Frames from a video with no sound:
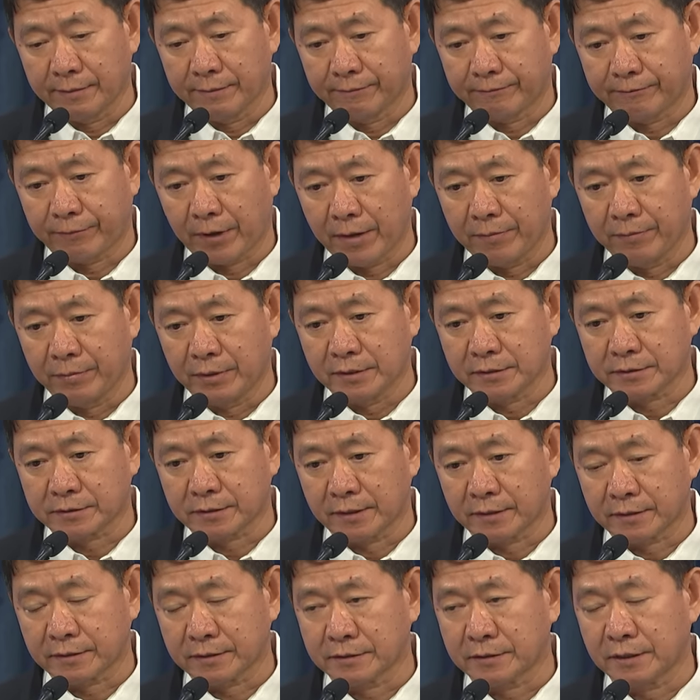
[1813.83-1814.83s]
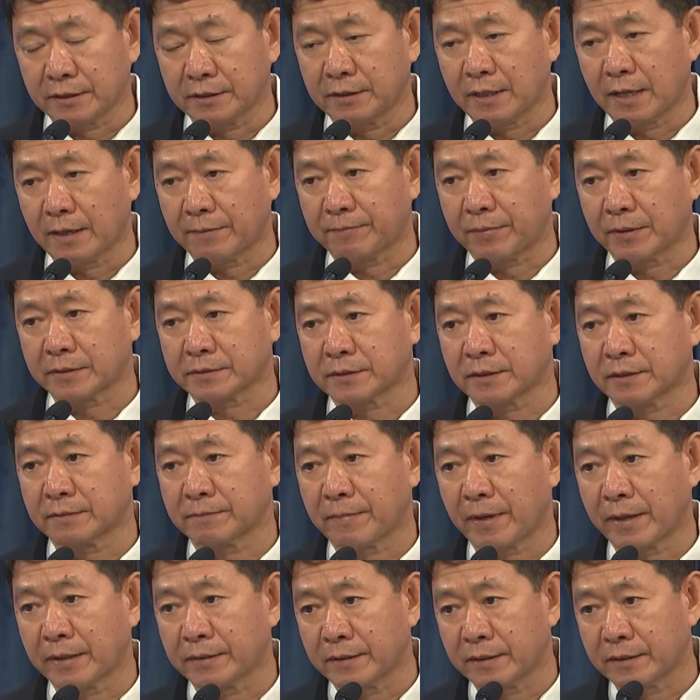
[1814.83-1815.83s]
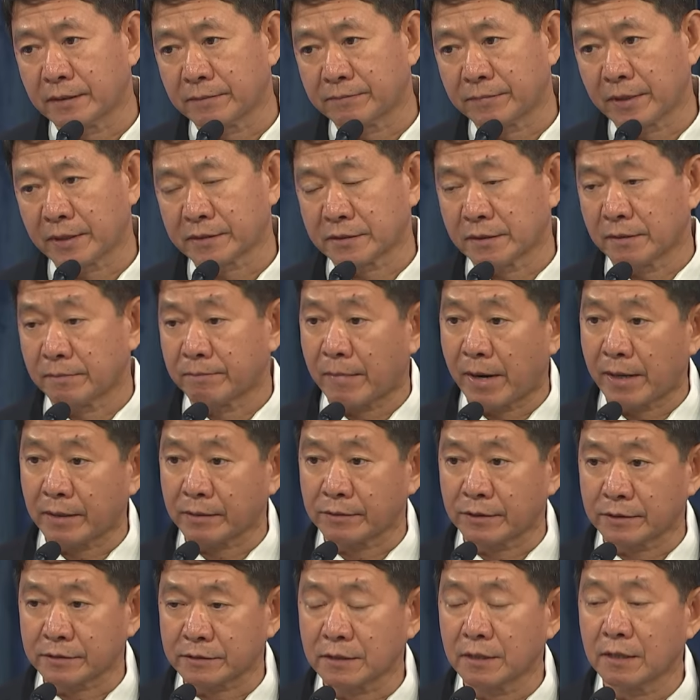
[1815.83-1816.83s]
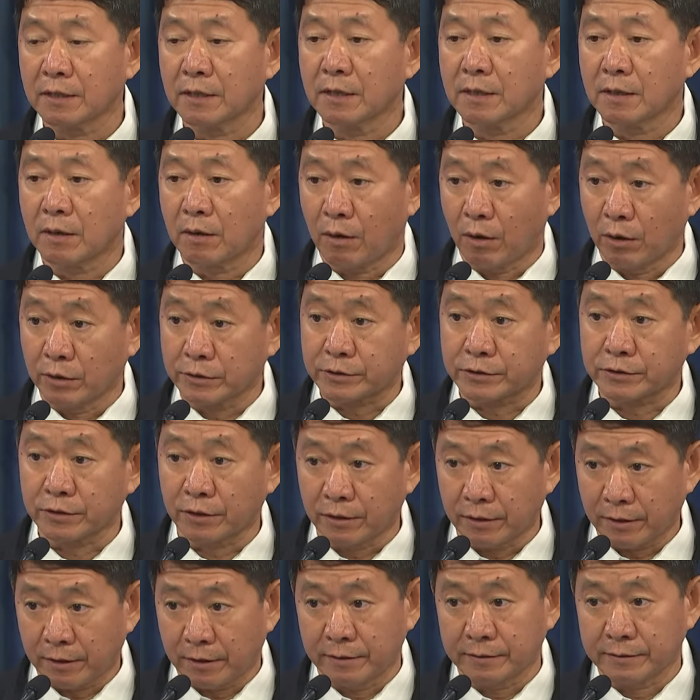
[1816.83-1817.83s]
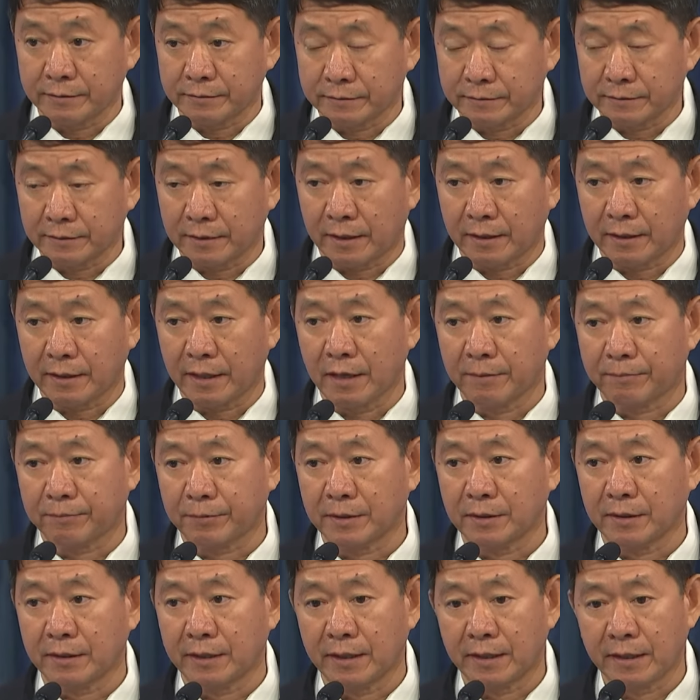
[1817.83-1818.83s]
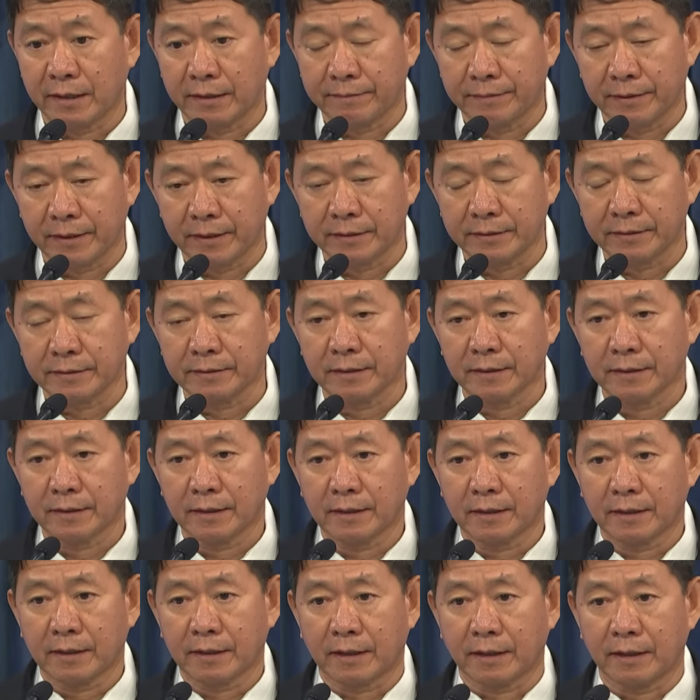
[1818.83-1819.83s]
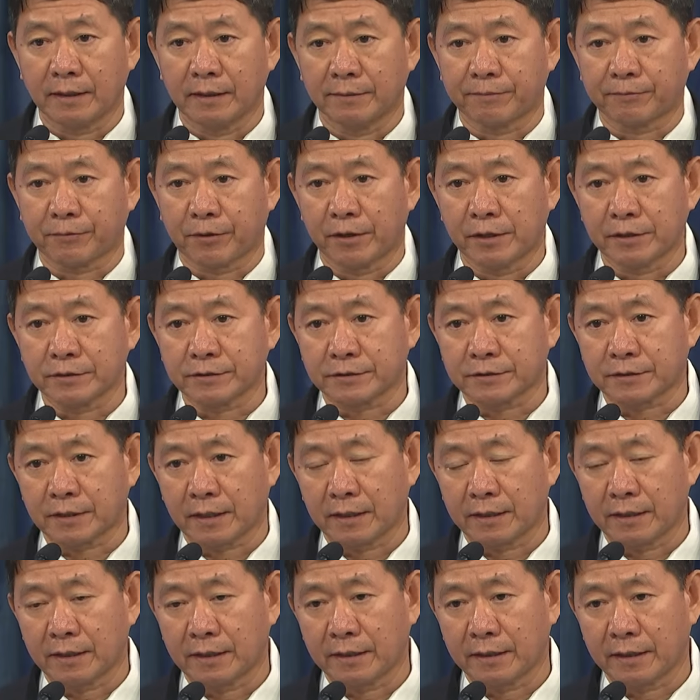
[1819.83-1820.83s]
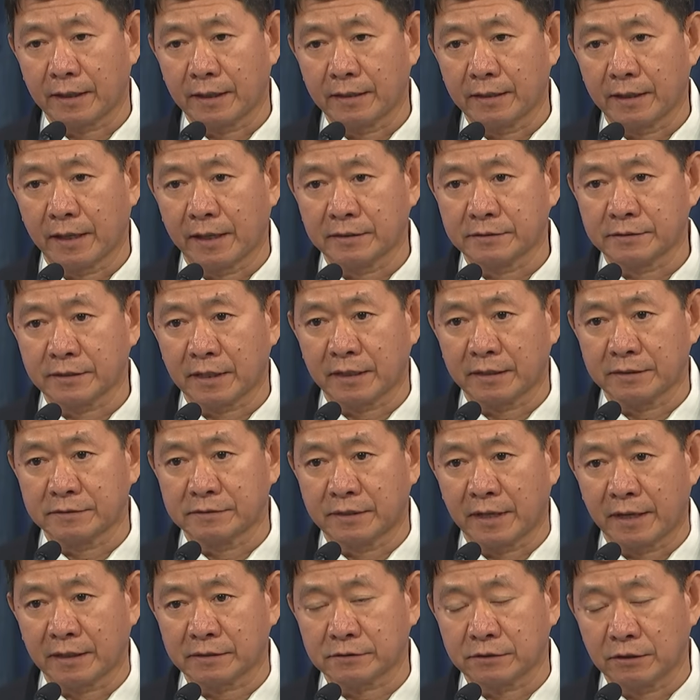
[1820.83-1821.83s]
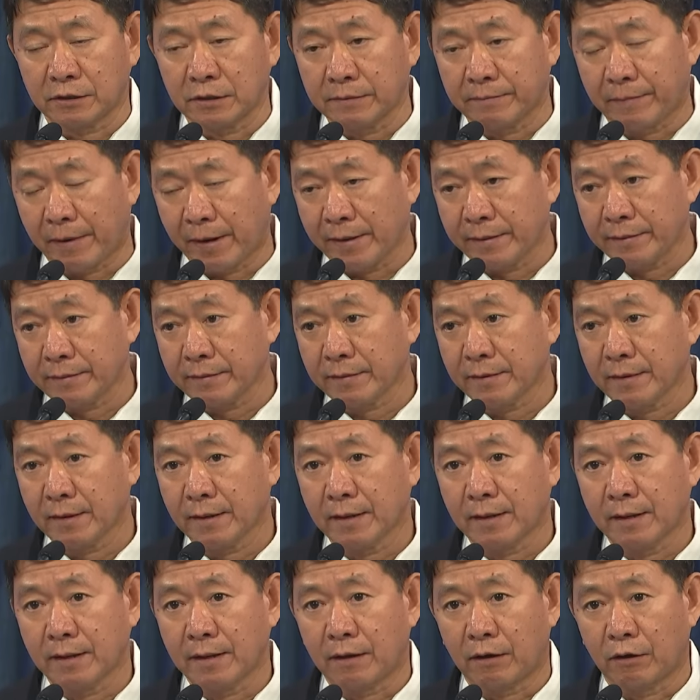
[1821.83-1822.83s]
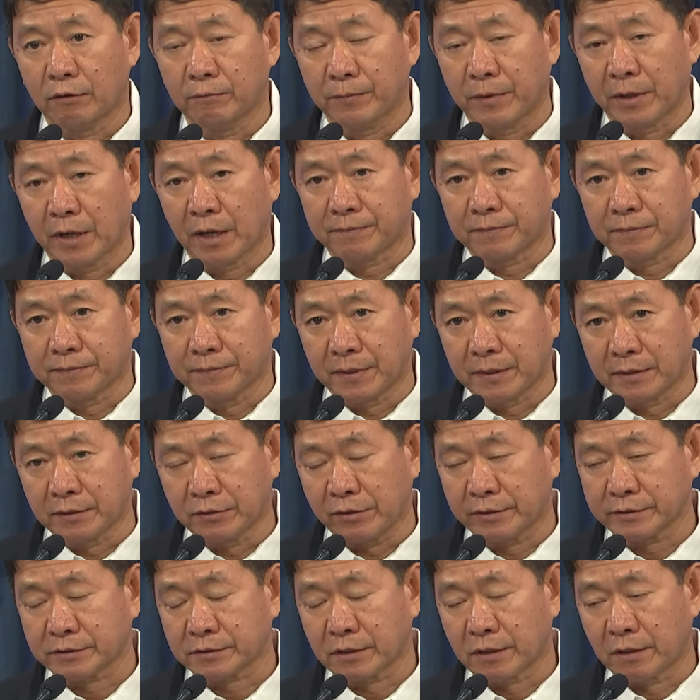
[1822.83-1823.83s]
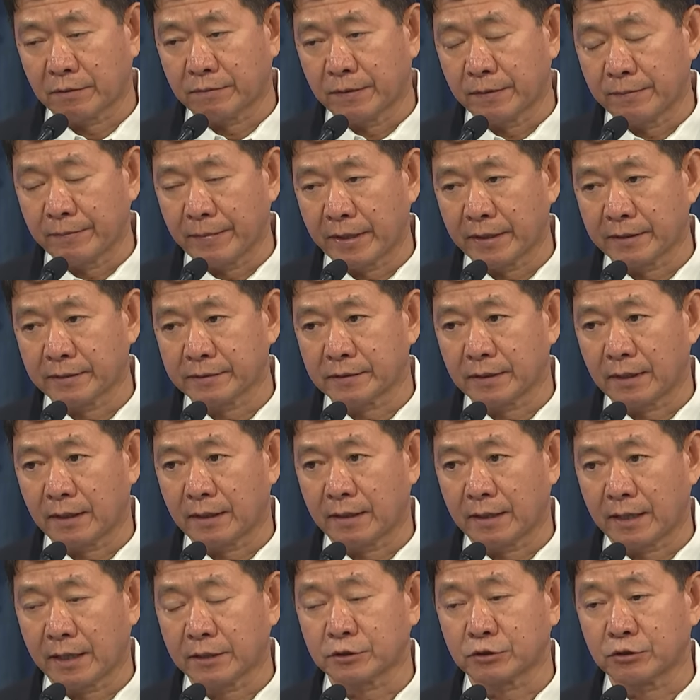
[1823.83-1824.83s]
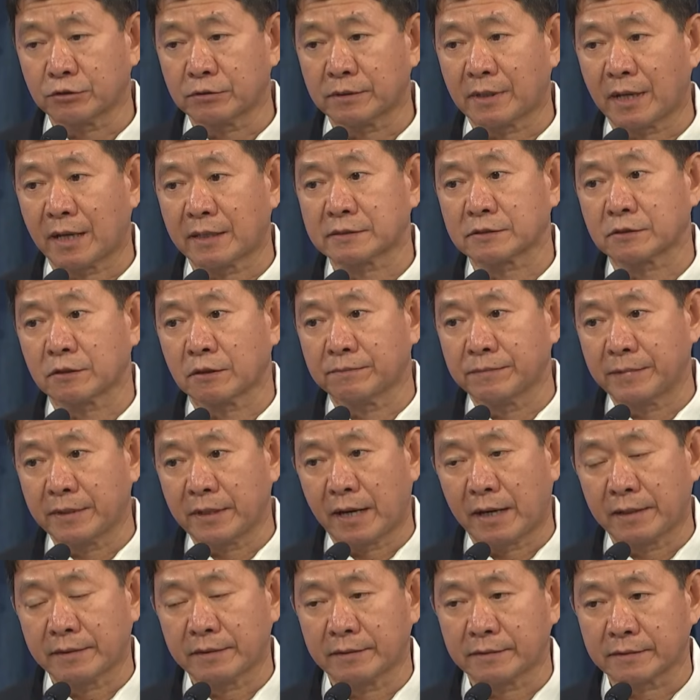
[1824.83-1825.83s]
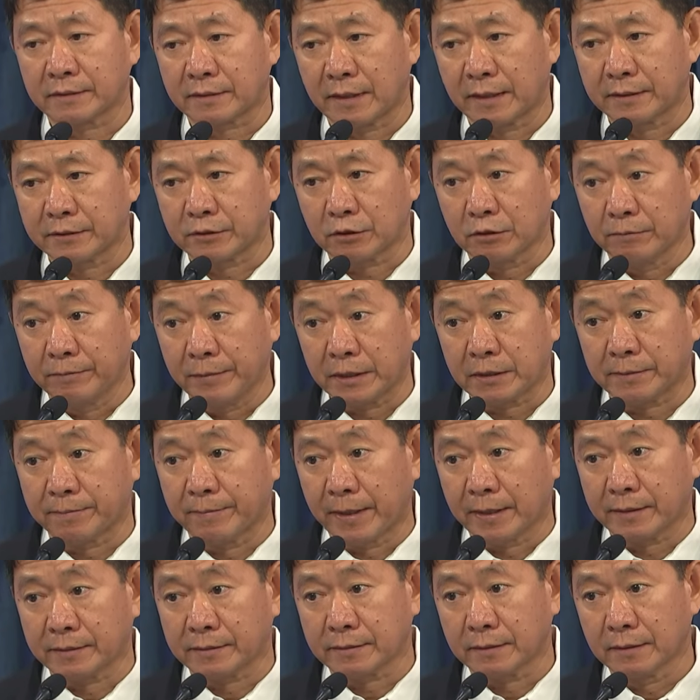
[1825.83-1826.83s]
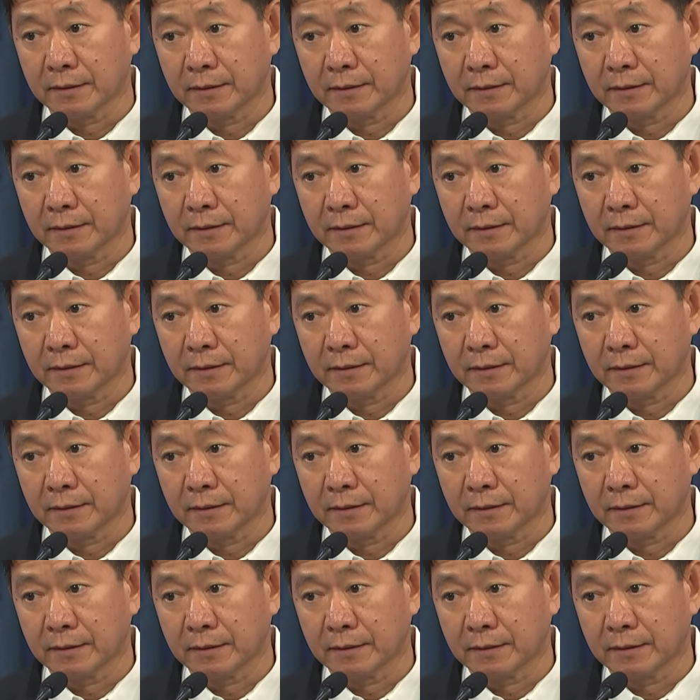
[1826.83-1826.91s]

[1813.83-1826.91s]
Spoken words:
Prime Minister Kishida, President Biden, and President Marcos also on April 11. And of course, NSA Jake Sullivan, on behalf of the U.S. government, assured us of the ironclad commitment